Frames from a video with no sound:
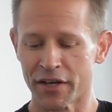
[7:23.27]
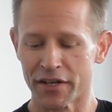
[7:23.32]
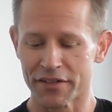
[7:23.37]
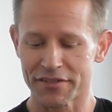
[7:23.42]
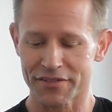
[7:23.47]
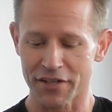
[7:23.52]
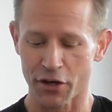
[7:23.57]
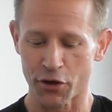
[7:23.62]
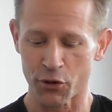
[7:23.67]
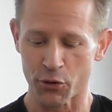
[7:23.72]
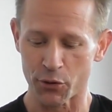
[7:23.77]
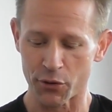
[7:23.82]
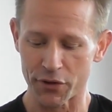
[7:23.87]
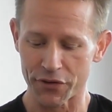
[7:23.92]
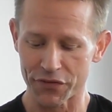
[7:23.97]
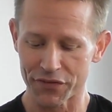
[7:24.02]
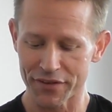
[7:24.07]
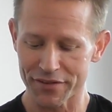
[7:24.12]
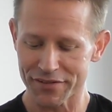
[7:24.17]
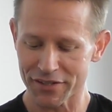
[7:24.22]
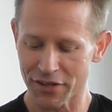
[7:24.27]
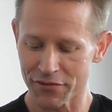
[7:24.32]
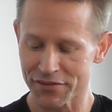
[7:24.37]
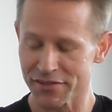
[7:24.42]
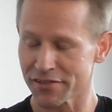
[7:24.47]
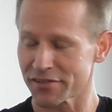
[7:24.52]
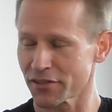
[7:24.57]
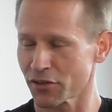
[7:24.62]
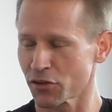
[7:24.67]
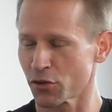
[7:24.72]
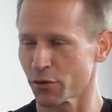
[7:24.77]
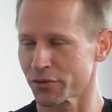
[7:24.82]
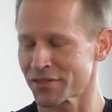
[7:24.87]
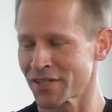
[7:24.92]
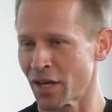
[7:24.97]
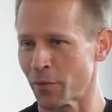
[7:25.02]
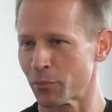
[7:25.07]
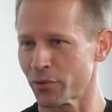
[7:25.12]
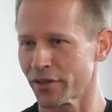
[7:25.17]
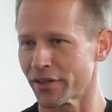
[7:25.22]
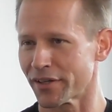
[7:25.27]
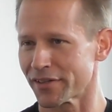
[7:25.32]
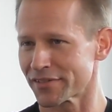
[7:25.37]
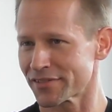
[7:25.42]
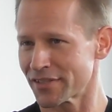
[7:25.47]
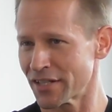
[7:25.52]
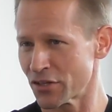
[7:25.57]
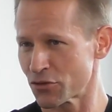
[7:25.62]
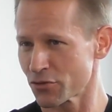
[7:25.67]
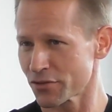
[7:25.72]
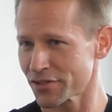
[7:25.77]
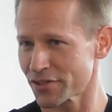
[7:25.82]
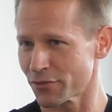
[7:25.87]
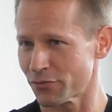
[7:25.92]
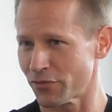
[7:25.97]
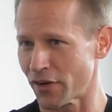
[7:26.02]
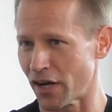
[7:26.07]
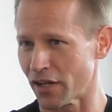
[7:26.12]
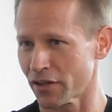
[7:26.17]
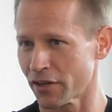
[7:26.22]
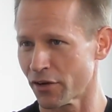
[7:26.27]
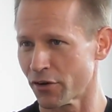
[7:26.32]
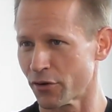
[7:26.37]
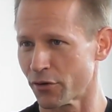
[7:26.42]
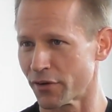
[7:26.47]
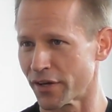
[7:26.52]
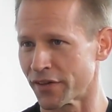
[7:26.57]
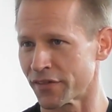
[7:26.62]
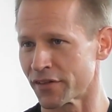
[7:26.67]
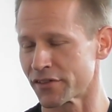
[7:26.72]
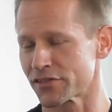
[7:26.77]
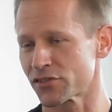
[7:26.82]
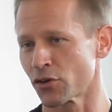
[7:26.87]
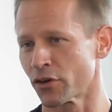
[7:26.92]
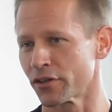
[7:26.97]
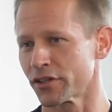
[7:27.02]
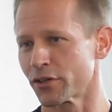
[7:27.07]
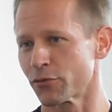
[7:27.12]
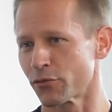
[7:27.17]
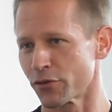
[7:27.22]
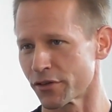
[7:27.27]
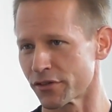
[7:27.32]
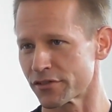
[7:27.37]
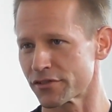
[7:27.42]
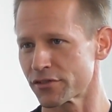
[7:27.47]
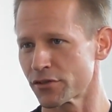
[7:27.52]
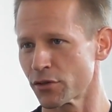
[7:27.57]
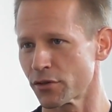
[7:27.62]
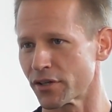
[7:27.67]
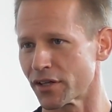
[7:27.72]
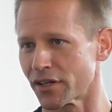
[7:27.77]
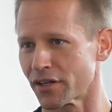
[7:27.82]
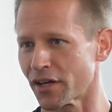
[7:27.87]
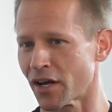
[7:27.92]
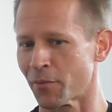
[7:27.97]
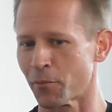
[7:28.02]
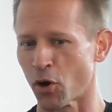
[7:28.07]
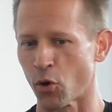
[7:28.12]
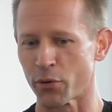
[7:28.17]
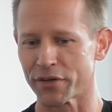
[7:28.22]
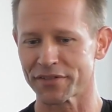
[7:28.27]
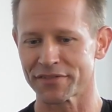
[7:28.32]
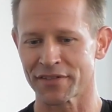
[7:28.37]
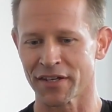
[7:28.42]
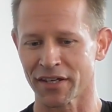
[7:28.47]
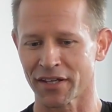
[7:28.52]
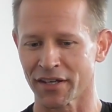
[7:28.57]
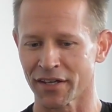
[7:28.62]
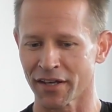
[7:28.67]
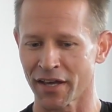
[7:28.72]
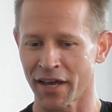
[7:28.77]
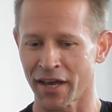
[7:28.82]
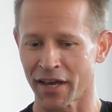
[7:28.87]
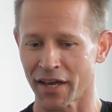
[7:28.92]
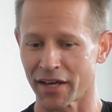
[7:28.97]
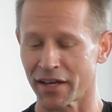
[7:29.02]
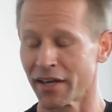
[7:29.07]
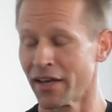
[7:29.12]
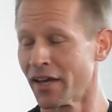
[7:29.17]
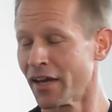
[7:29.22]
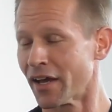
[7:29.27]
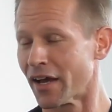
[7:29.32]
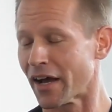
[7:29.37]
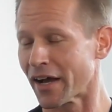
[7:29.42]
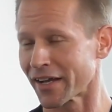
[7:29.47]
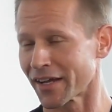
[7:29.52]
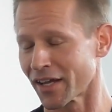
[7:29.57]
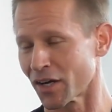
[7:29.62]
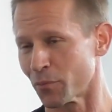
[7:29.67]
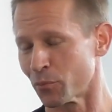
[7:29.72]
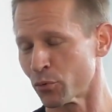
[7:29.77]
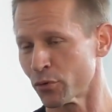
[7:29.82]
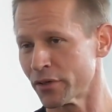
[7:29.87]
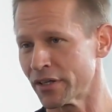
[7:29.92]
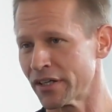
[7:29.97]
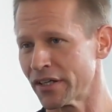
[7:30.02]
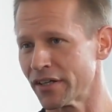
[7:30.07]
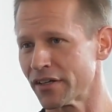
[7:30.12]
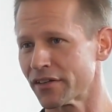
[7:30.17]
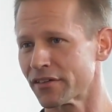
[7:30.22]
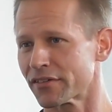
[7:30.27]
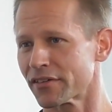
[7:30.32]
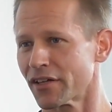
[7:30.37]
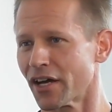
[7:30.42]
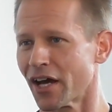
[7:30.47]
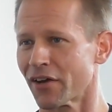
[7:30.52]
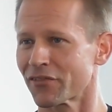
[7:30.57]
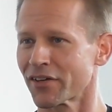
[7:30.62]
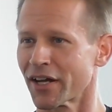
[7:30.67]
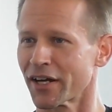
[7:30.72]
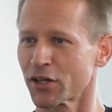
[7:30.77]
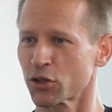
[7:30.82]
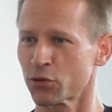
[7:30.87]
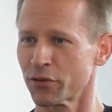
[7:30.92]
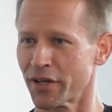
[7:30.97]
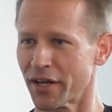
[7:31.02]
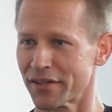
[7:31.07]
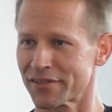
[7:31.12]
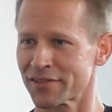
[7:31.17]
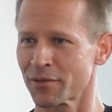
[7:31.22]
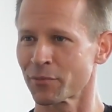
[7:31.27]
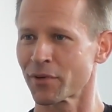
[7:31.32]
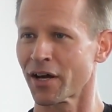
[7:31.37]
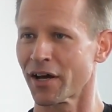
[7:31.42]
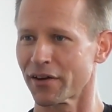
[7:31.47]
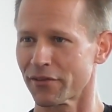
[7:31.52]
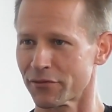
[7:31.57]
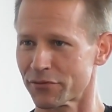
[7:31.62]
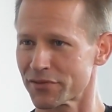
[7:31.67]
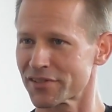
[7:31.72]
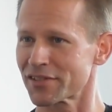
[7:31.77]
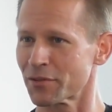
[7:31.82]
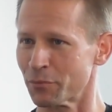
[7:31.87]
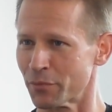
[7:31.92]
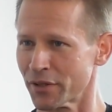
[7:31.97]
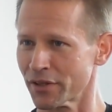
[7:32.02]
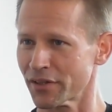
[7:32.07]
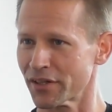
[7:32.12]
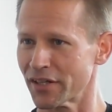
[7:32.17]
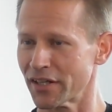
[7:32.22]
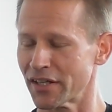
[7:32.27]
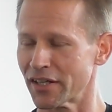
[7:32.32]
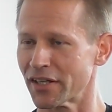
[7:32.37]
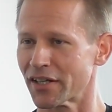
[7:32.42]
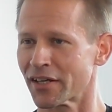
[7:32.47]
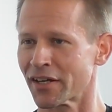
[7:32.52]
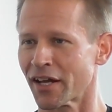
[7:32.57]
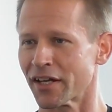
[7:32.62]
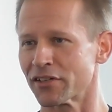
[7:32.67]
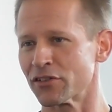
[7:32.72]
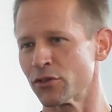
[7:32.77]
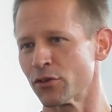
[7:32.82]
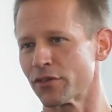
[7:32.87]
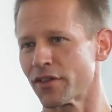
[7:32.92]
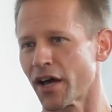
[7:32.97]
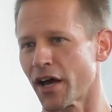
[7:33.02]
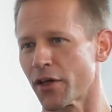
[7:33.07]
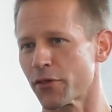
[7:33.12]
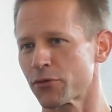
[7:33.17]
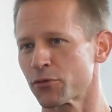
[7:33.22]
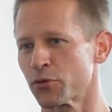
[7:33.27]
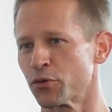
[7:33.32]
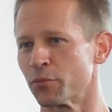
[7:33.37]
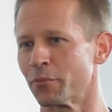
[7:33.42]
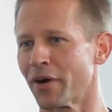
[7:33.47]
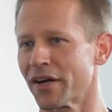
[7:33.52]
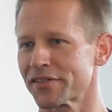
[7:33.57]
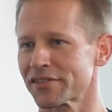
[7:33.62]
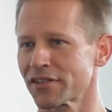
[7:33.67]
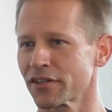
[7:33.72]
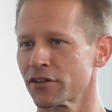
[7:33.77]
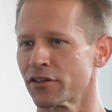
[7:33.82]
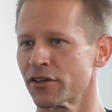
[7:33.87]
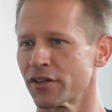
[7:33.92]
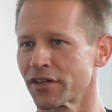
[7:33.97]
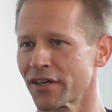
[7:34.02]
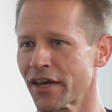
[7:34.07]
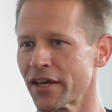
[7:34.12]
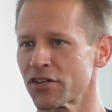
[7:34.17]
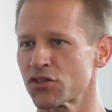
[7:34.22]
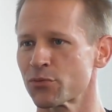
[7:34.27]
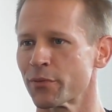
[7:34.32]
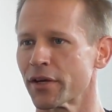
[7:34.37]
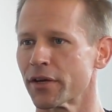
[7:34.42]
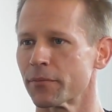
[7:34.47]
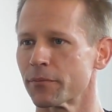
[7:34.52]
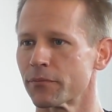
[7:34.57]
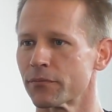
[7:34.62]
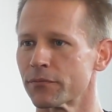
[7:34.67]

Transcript: So this gives us a little template as teachers to follow. And then certainly for the student, I'm always thinking, hey, I got to breathe. I've got to create some kind of stability. And I do that through muscular engagement.